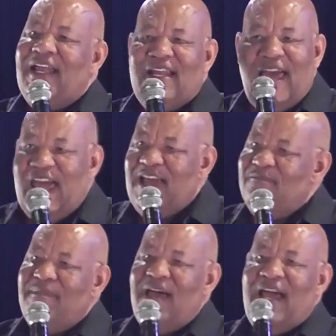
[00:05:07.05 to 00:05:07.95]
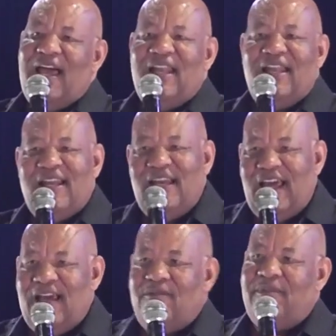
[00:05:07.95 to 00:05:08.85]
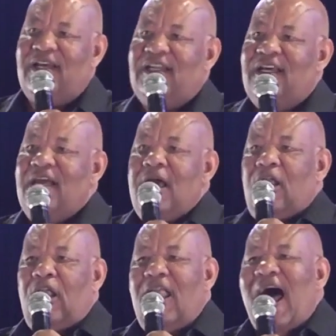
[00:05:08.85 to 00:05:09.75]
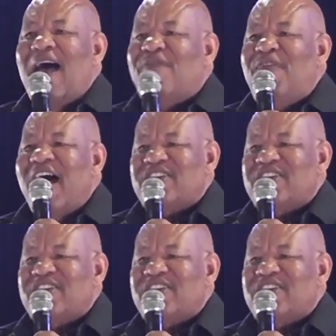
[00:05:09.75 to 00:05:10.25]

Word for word: and amen and amen. Let the